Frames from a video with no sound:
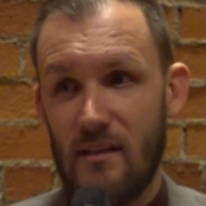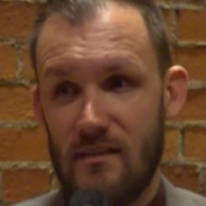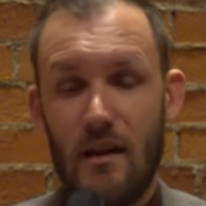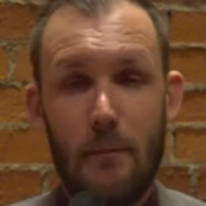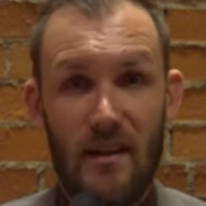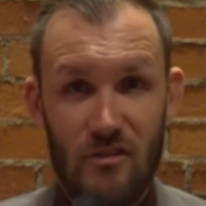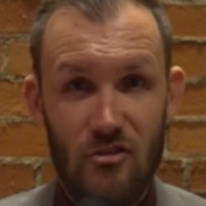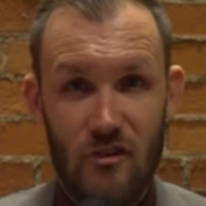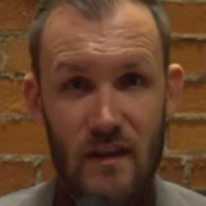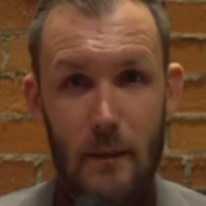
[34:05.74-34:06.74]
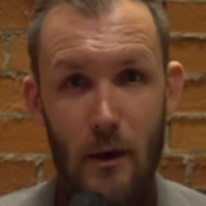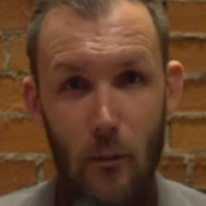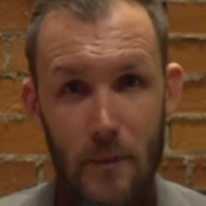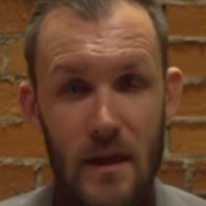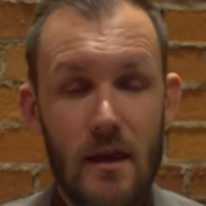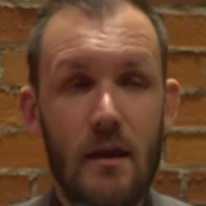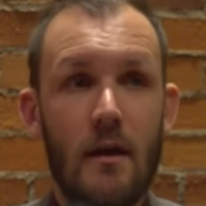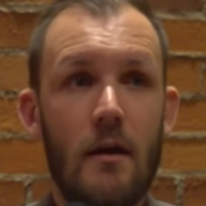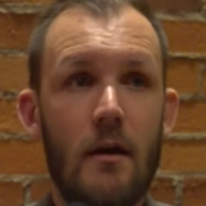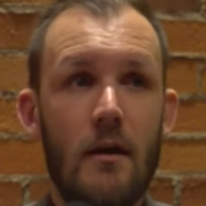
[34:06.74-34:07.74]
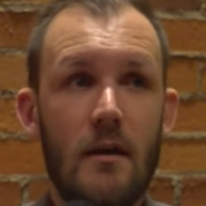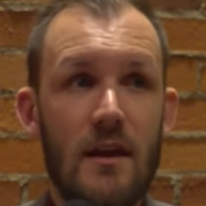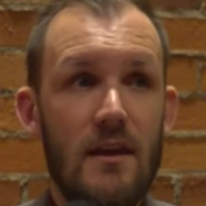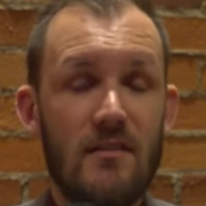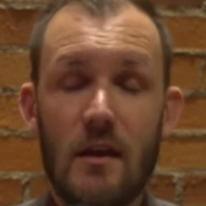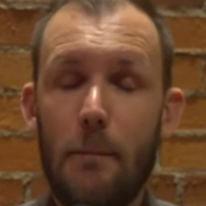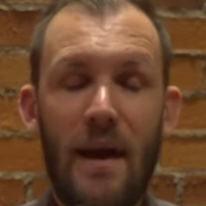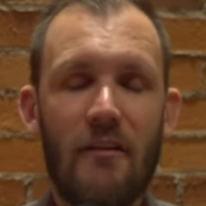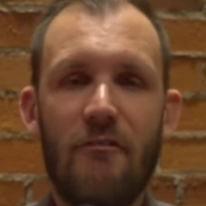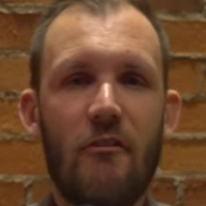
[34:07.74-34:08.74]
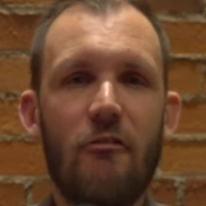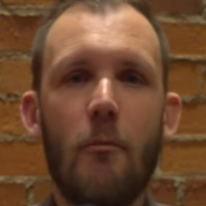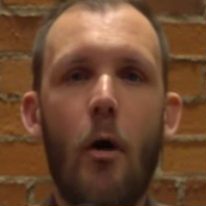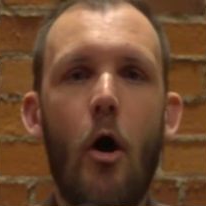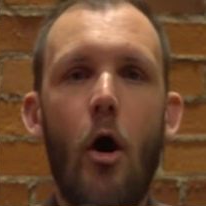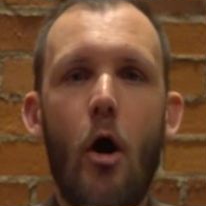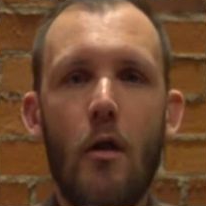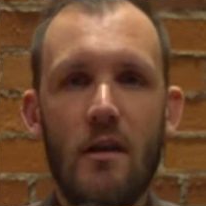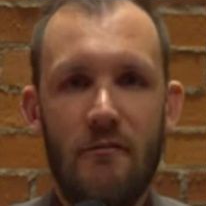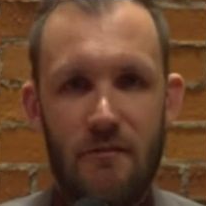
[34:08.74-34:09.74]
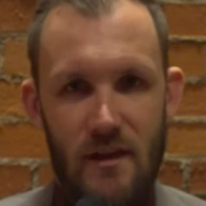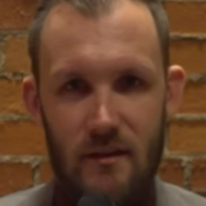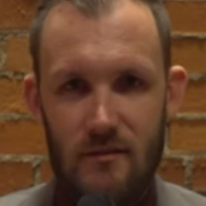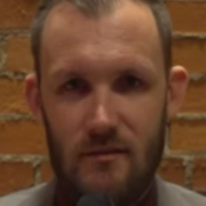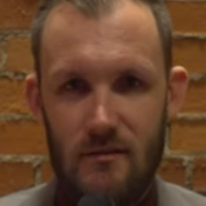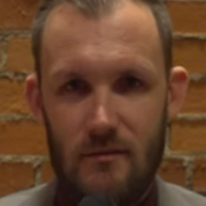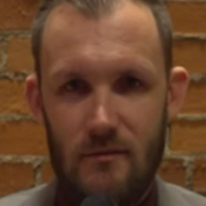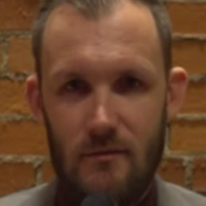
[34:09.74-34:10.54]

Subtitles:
and send a message to the MLB. He's going to benefit from all of this.